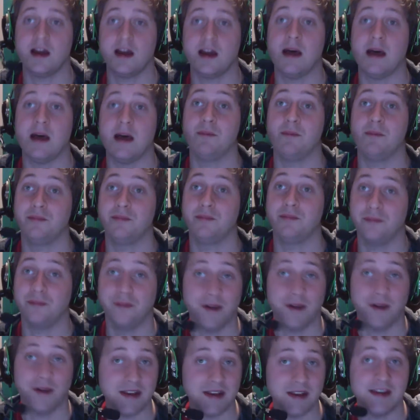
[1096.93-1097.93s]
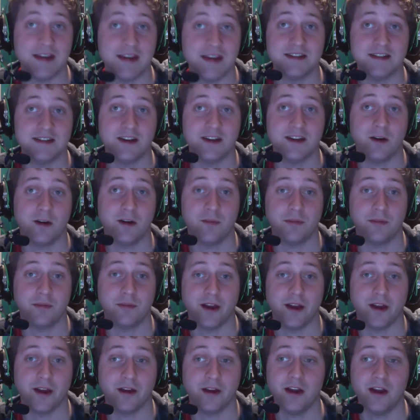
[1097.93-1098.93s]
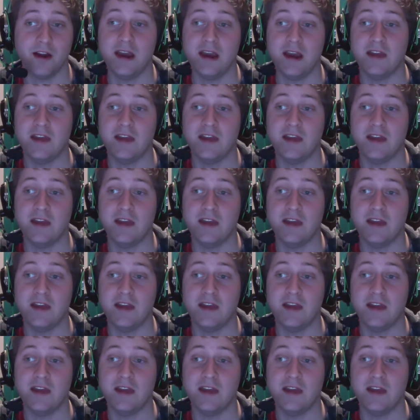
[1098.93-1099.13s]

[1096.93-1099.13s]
I'm a pretty easygoing player.